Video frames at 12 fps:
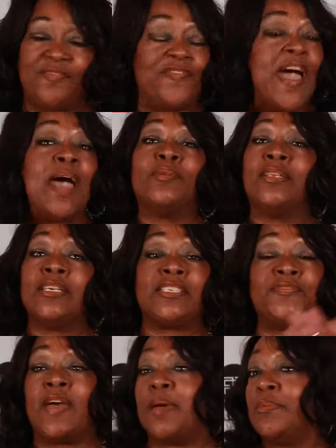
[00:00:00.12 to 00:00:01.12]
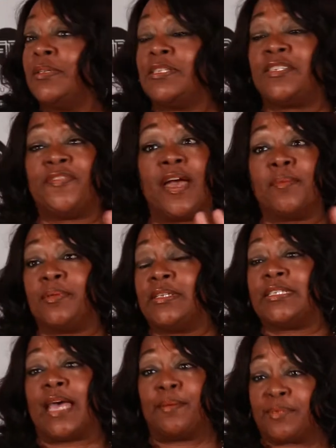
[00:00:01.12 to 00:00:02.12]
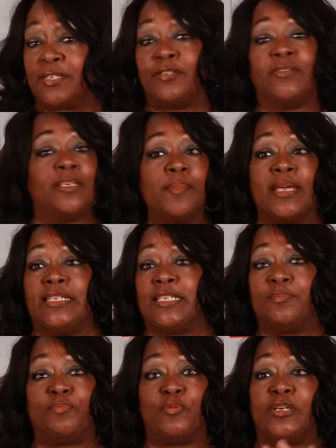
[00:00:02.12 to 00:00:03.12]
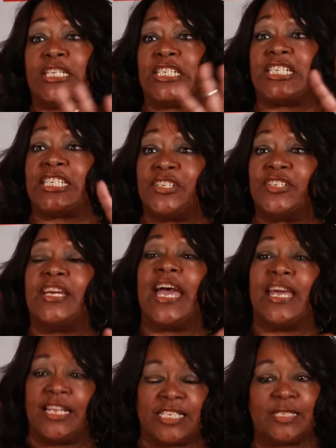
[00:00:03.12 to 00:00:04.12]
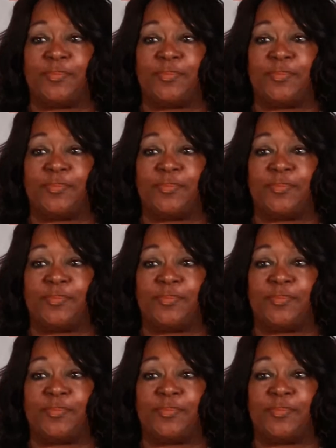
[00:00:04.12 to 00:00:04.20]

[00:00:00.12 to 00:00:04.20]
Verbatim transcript: fabulous, fabulous, fabulous, absolutely amazing. British theatre at its